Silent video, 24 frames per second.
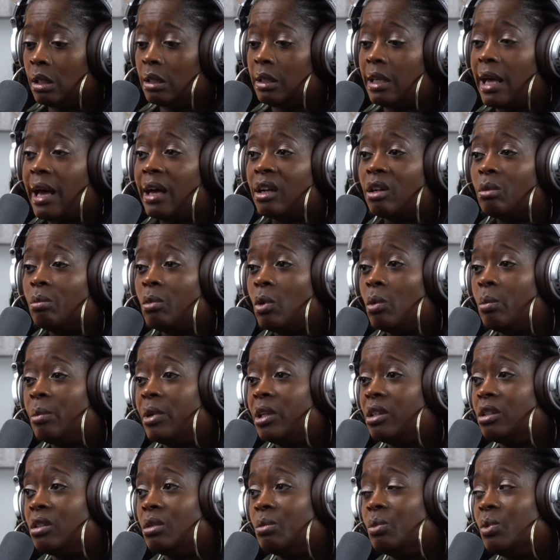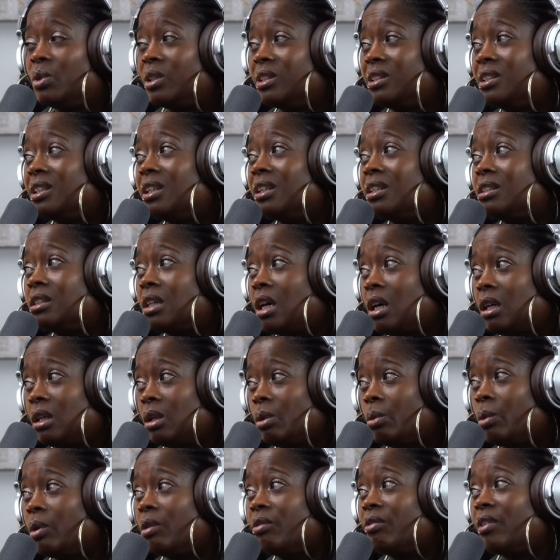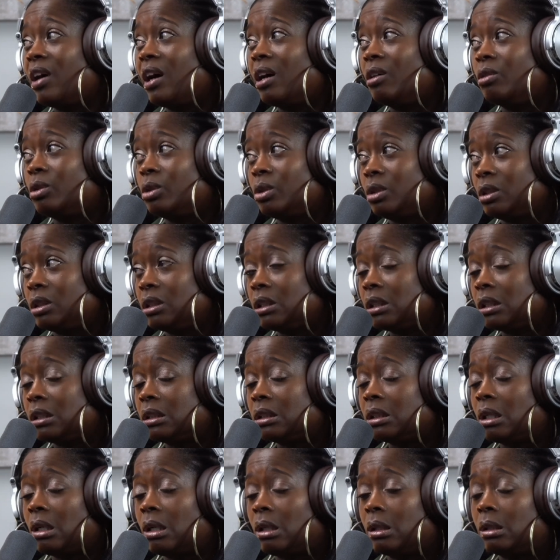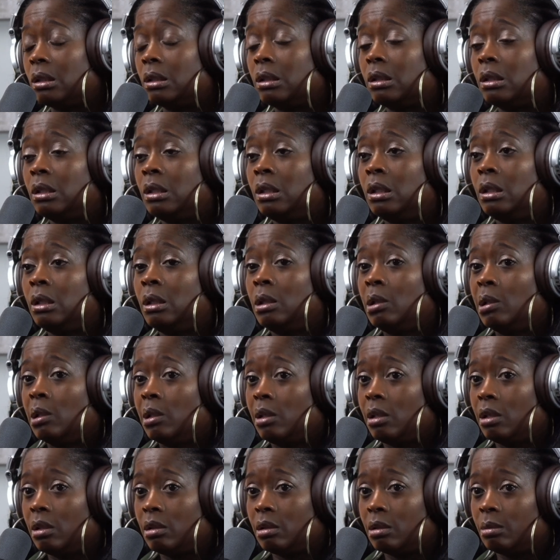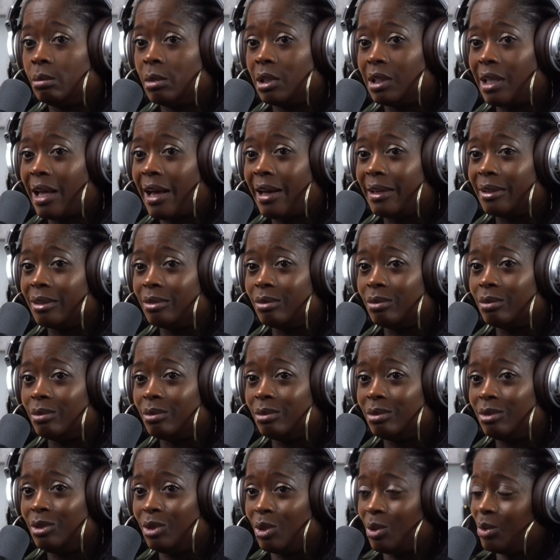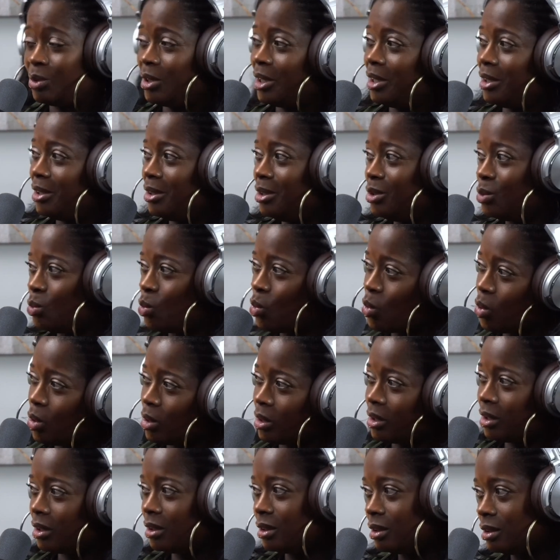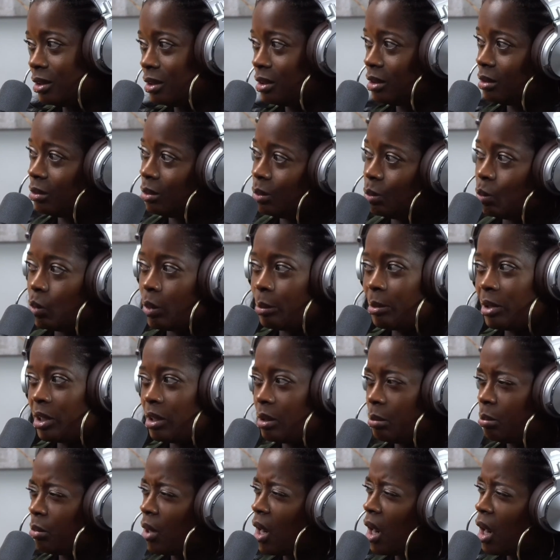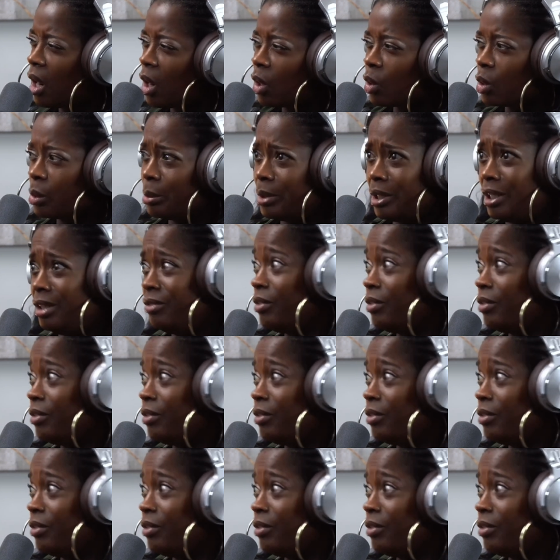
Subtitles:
A lot of momentum on TikTok. It went viral on TikTok. A lot of ladies walking and the woman empowerment,